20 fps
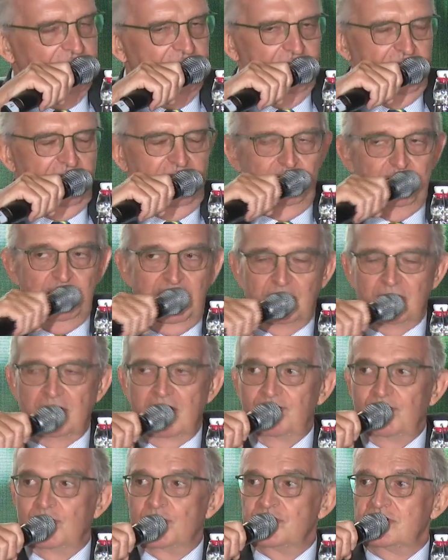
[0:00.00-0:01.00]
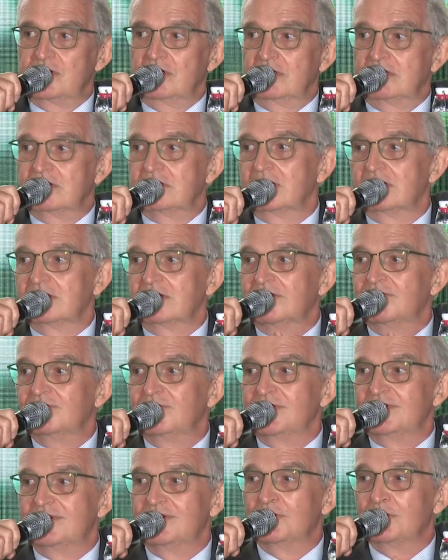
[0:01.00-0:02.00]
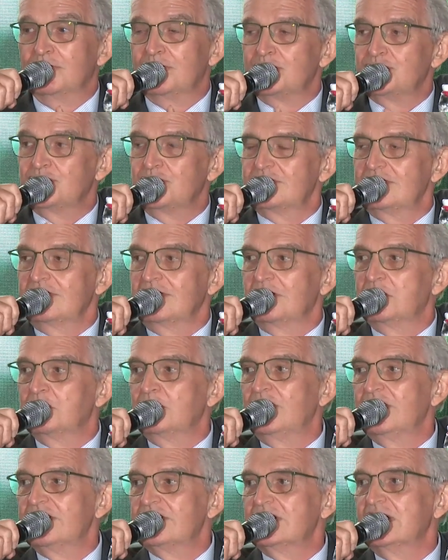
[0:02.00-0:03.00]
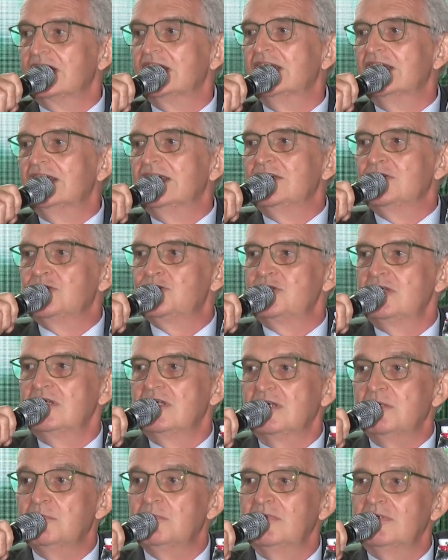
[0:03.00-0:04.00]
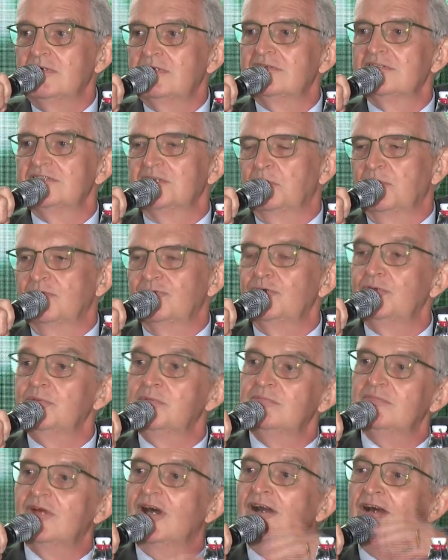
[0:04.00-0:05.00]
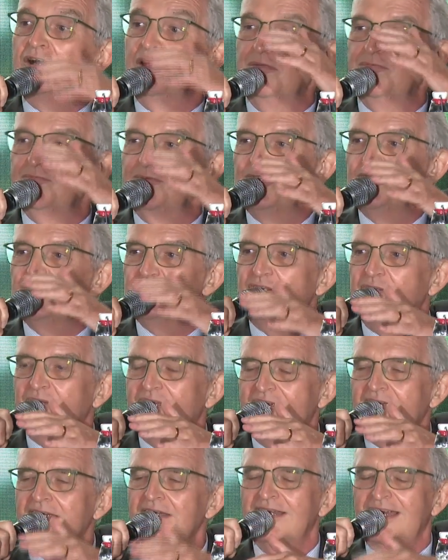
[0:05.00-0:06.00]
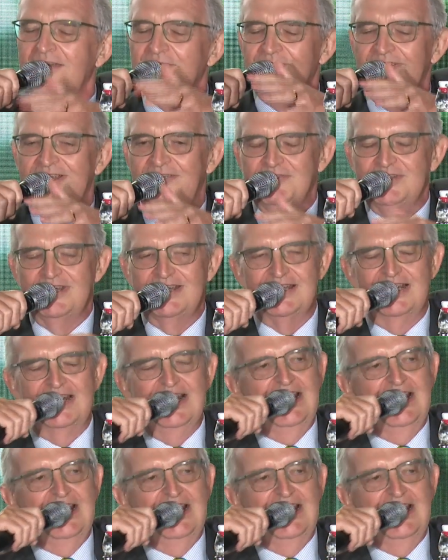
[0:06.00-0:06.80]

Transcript: I made reference earlier to the ComfortDelGro sustainability team, some of whom are hopefully still here, haven't left yet.